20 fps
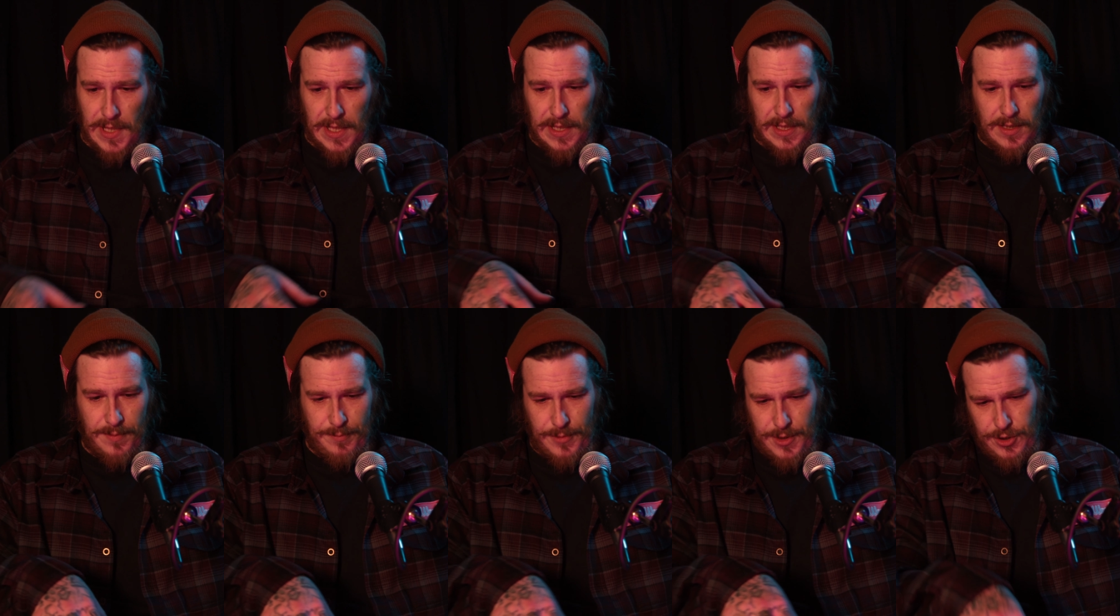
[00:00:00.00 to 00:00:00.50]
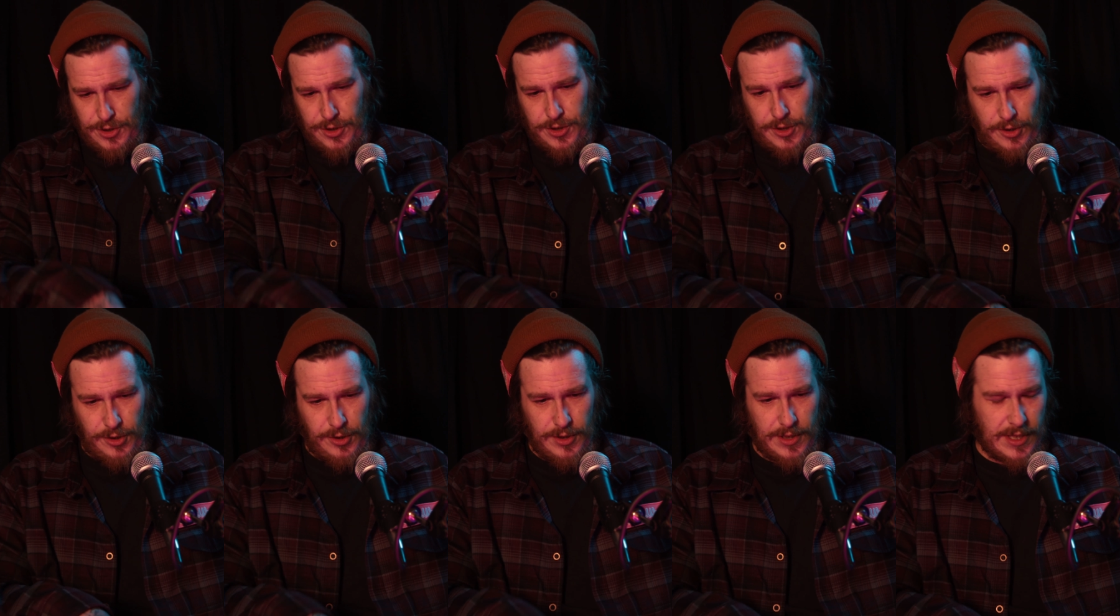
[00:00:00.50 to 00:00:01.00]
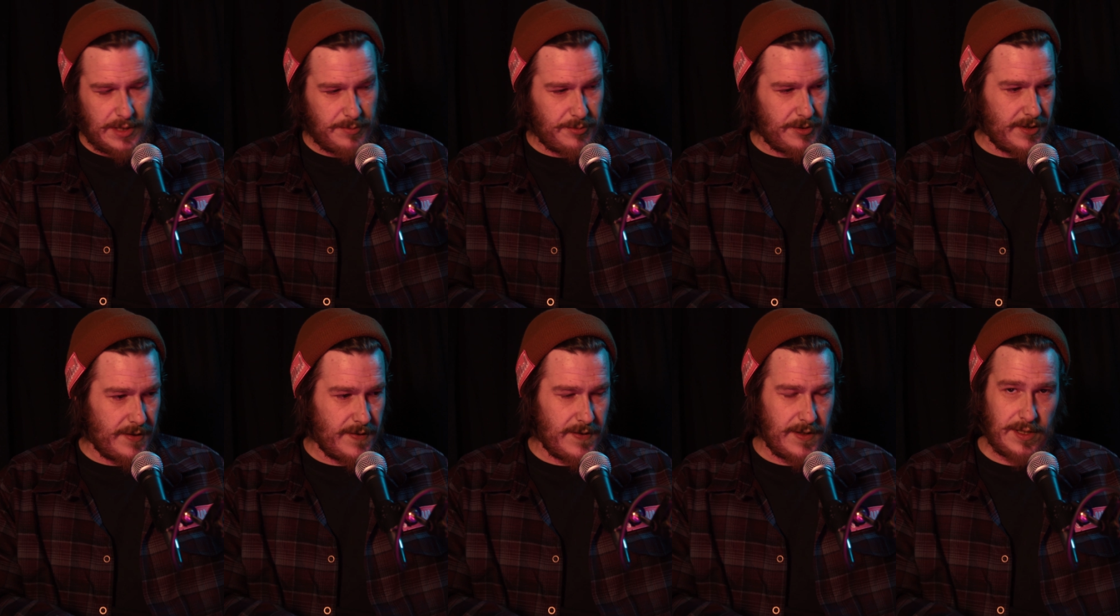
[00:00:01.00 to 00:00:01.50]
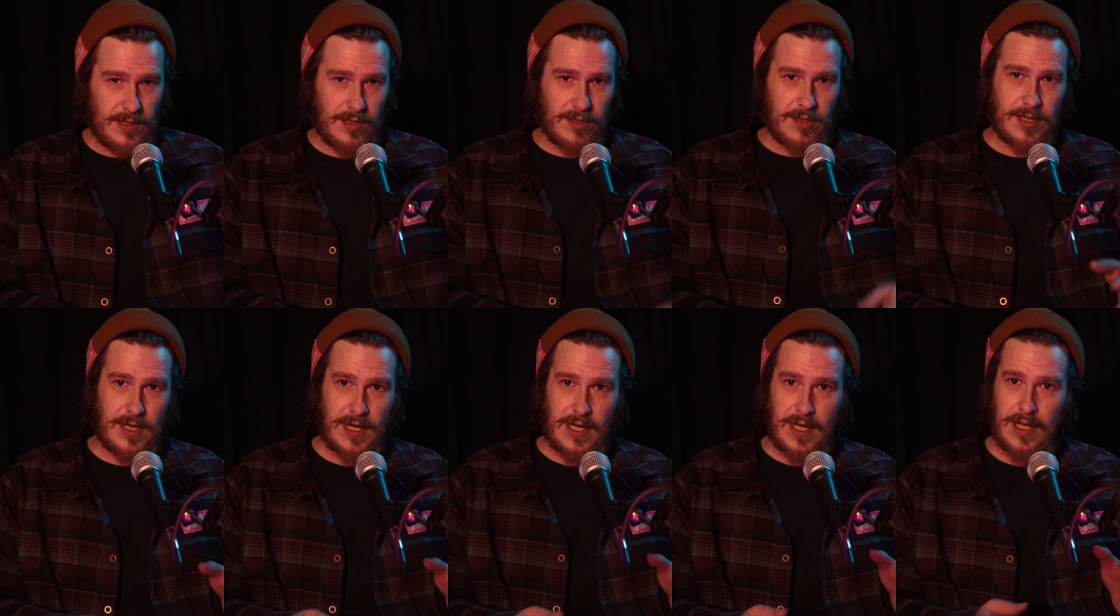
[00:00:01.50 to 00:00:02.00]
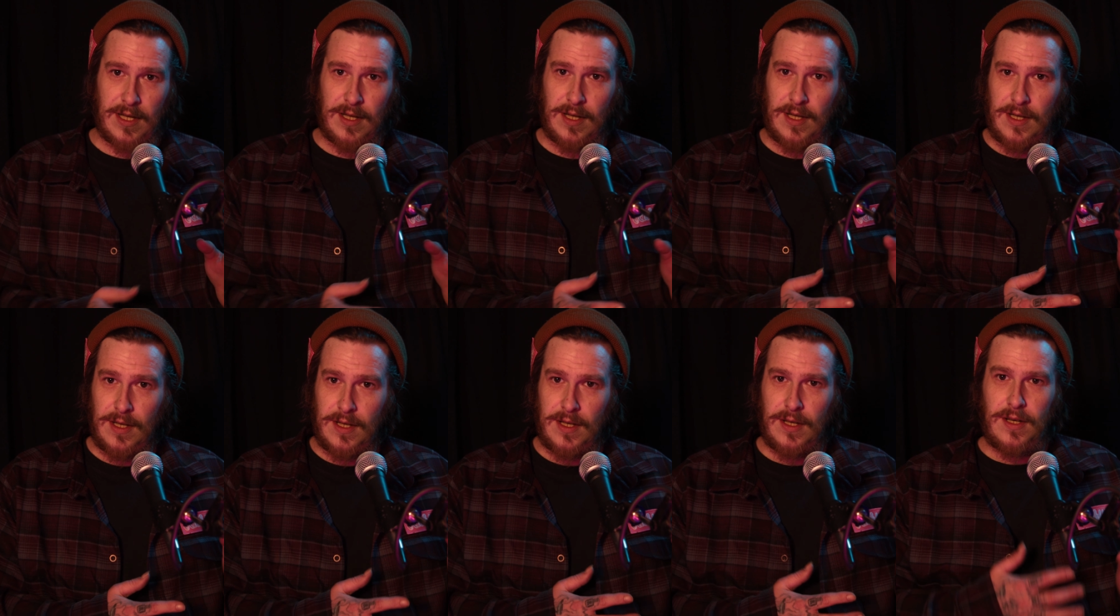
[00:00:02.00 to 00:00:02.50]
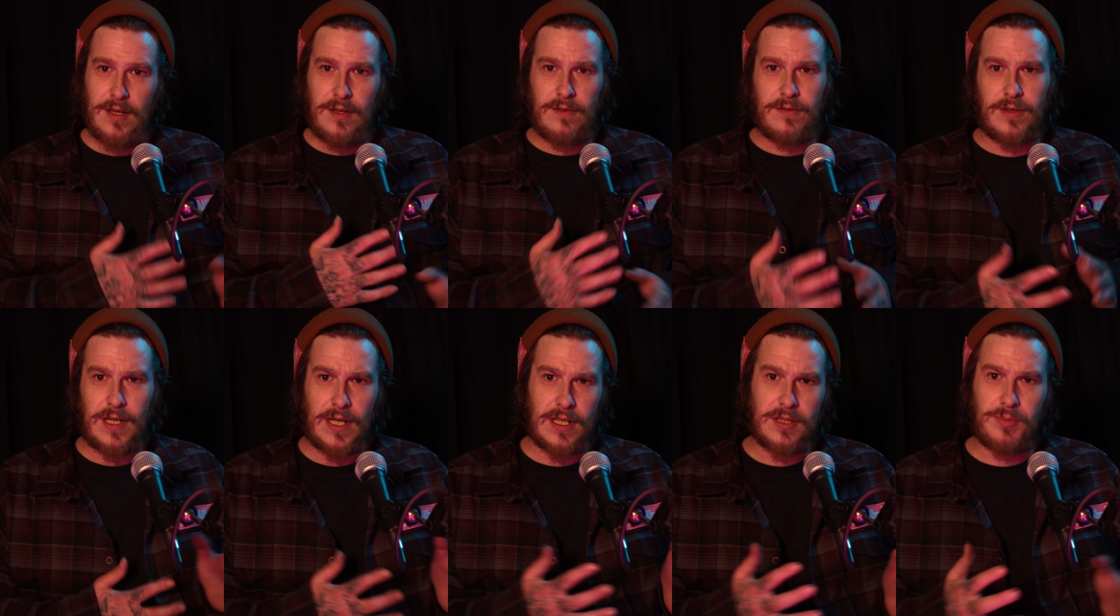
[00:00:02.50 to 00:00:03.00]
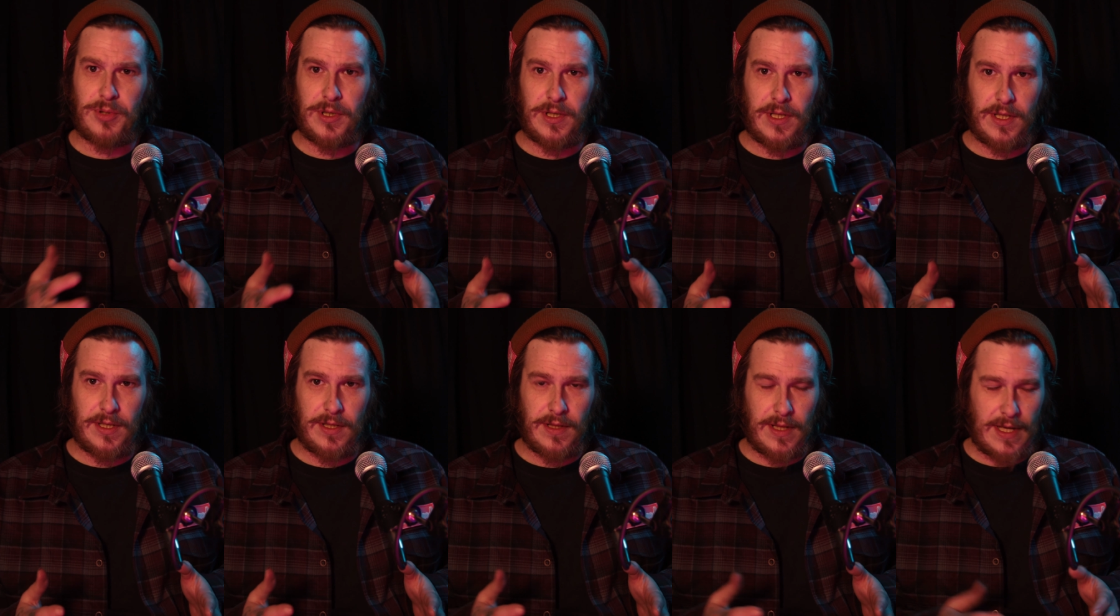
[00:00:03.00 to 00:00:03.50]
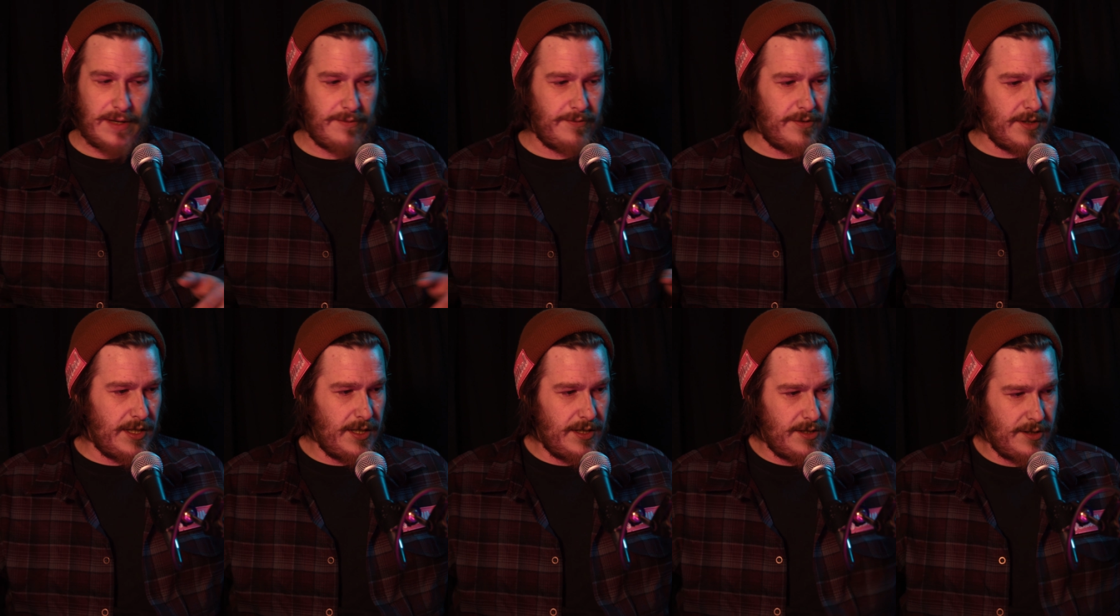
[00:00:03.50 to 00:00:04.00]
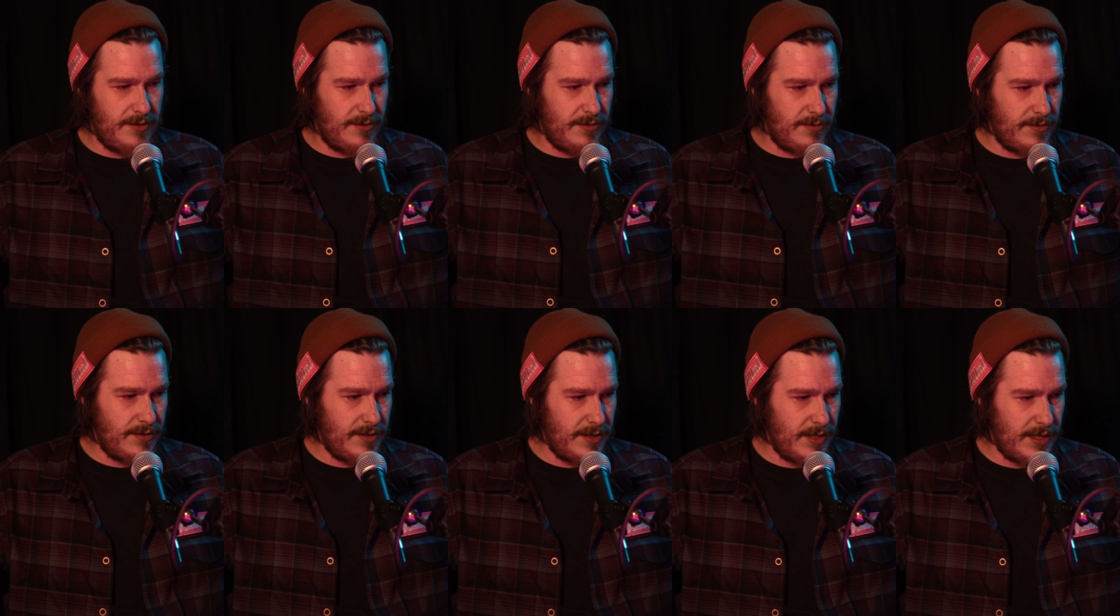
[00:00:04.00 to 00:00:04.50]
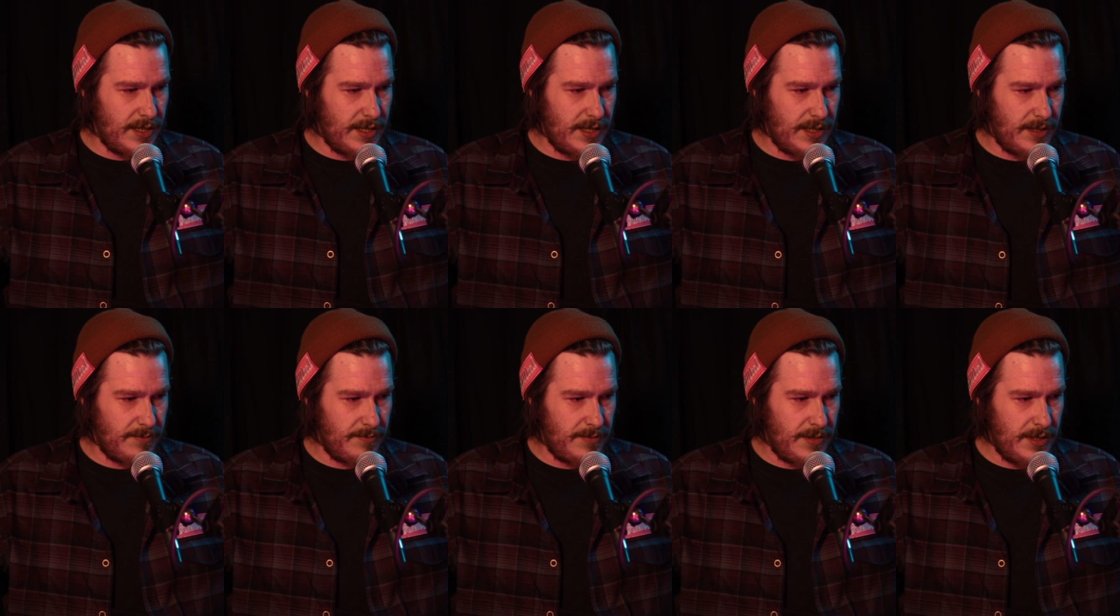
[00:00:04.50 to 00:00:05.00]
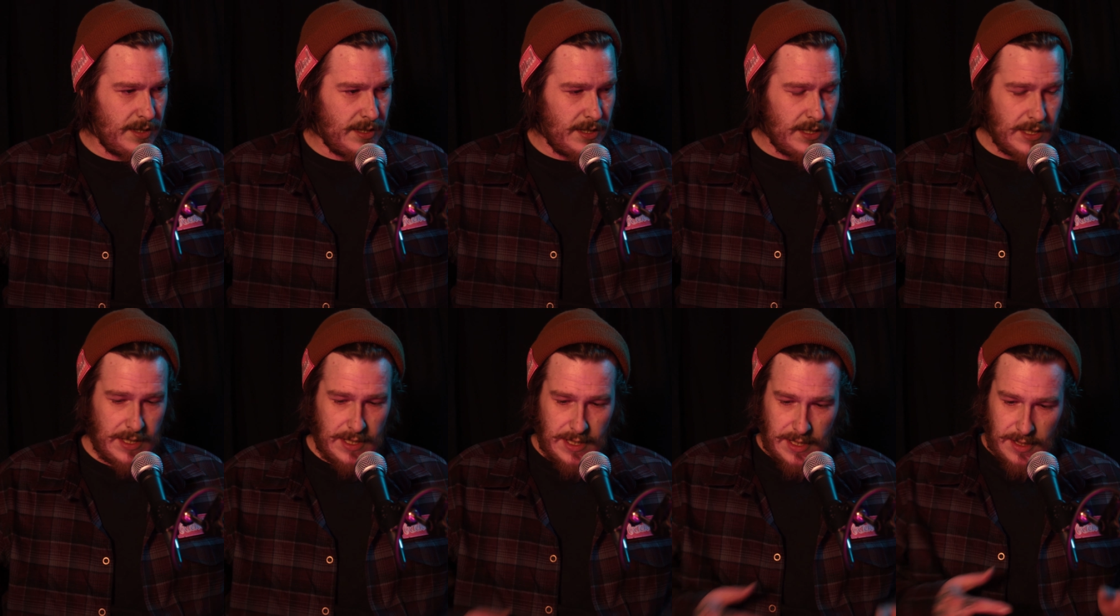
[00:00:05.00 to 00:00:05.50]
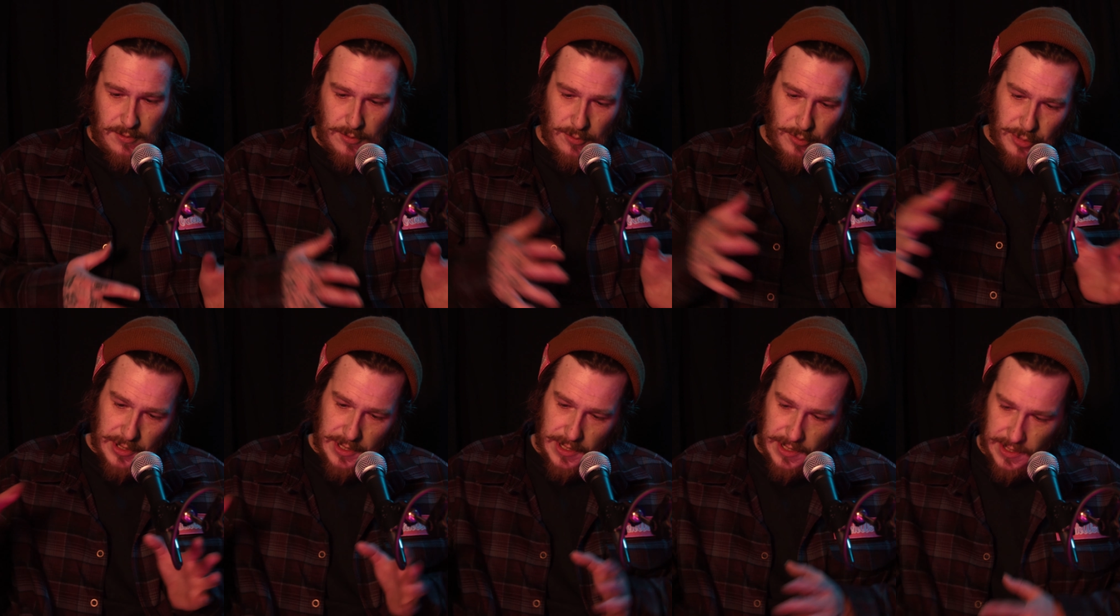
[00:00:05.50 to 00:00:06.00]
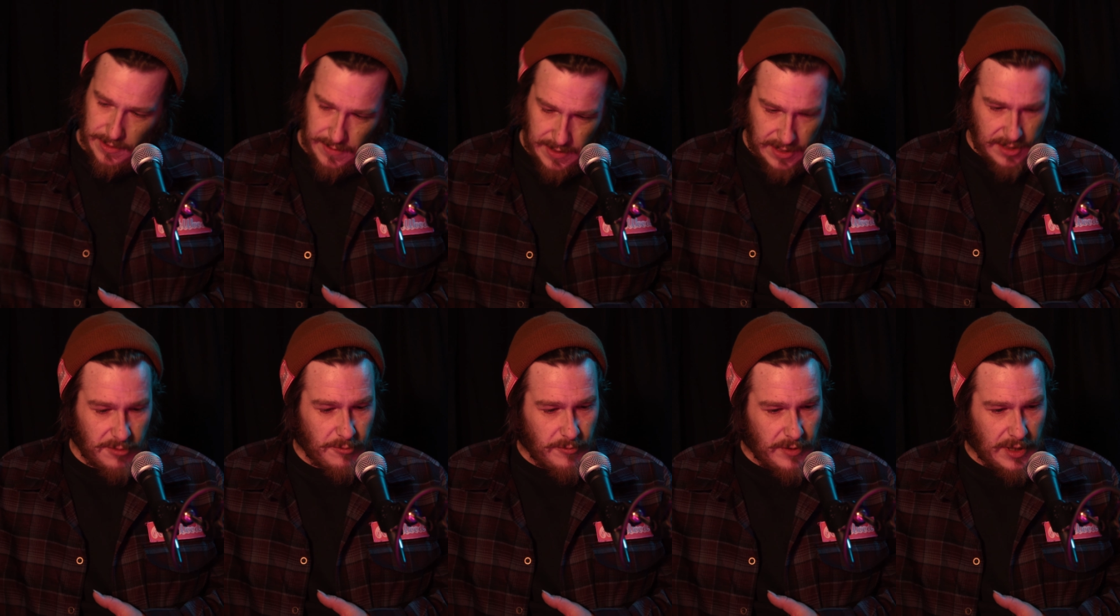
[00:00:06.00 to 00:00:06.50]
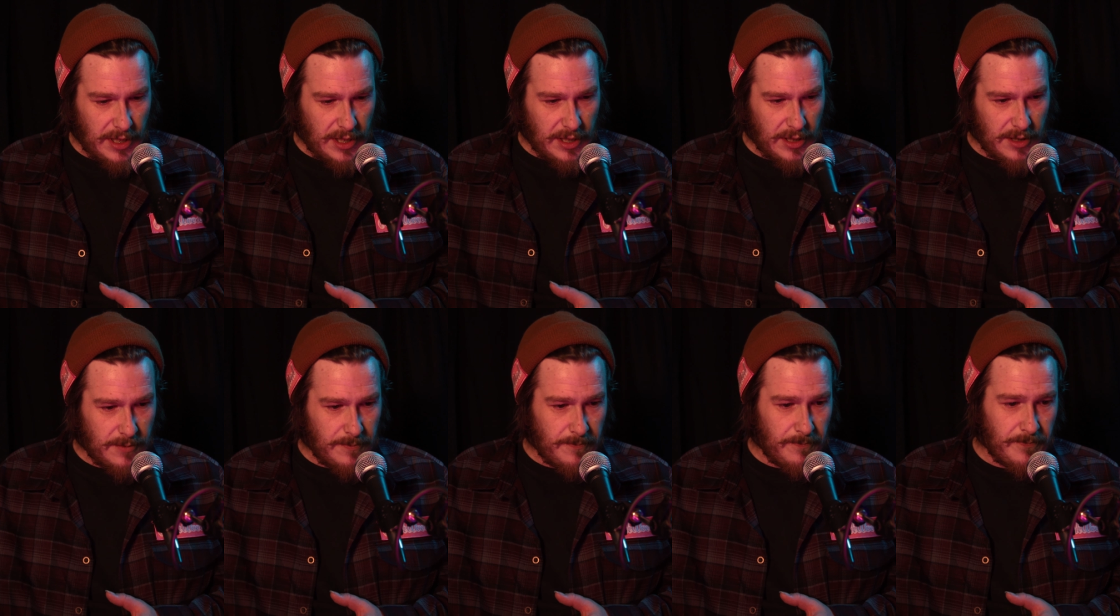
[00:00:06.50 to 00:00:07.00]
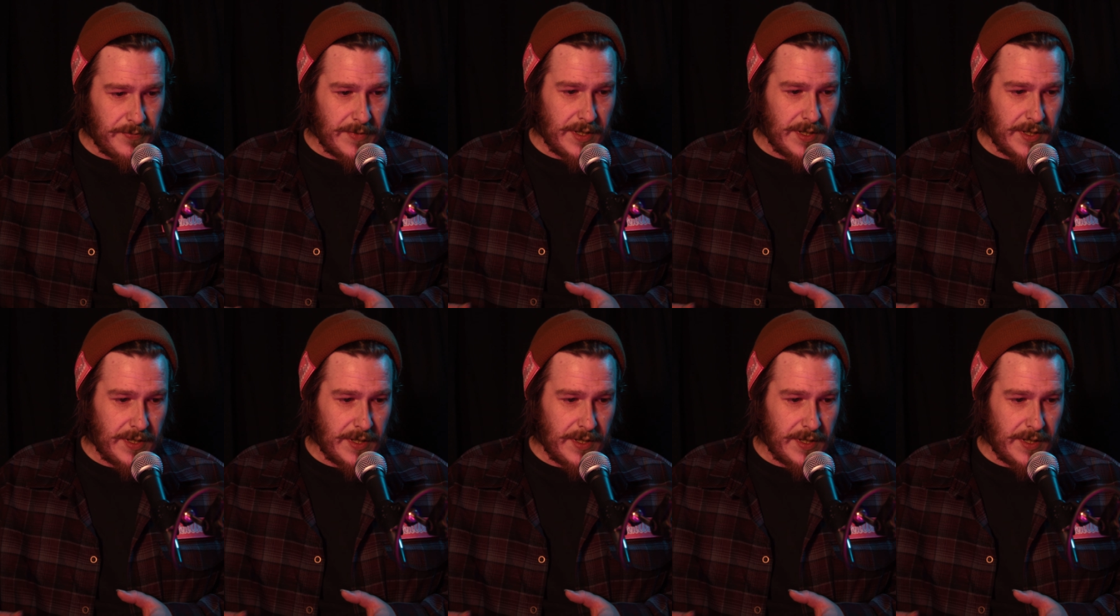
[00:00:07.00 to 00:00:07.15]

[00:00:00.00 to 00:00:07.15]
and I'm going to show you a couple of things that I forgot to put into that video that we'll put into this video